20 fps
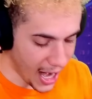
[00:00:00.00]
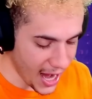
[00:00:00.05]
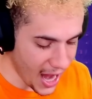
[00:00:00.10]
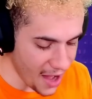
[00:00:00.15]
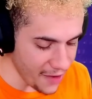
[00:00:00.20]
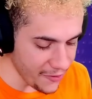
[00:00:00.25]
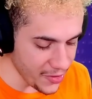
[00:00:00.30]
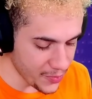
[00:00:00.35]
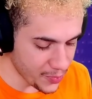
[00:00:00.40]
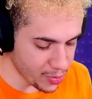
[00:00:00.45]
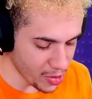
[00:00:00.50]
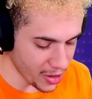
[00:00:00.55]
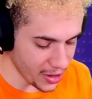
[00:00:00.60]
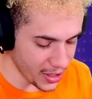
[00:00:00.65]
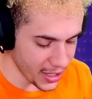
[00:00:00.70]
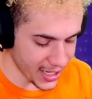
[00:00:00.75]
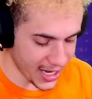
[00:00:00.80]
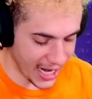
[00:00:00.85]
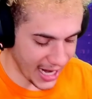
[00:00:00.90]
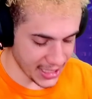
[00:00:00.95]
have a
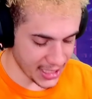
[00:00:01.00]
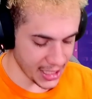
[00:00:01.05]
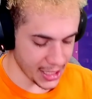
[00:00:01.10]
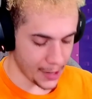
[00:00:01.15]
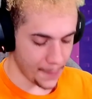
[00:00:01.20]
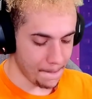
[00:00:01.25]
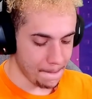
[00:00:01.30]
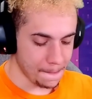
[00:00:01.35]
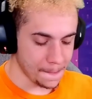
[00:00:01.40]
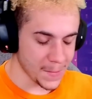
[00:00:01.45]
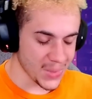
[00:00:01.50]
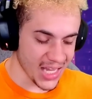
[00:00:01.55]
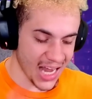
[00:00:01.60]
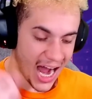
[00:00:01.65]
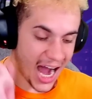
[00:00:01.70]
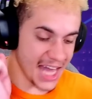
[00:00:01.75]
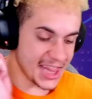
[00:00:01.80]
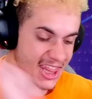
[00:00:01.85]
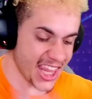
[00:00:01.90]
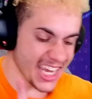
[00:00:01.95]
brilliant idea.
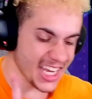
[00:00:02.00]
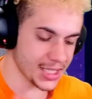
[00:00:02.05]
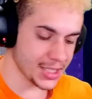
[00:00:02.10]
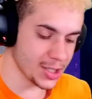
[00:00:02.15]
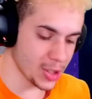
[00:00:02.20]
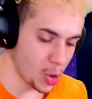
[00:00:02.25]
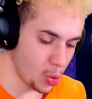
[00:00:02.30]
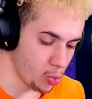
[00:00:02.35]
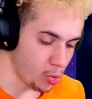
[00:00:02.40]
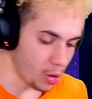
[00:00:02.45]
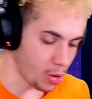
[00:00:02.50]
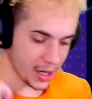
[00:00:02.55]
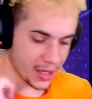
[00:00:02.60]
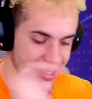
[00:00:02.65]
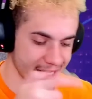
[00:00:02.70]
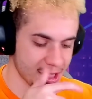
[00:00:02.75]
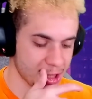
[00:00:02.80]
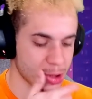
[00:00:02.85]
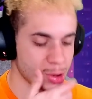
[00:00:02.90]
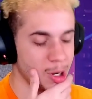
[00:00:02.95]
I think it's gonna work.
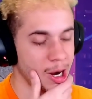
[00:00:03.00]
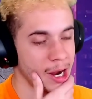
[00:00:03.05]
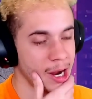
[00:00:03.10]
Let's try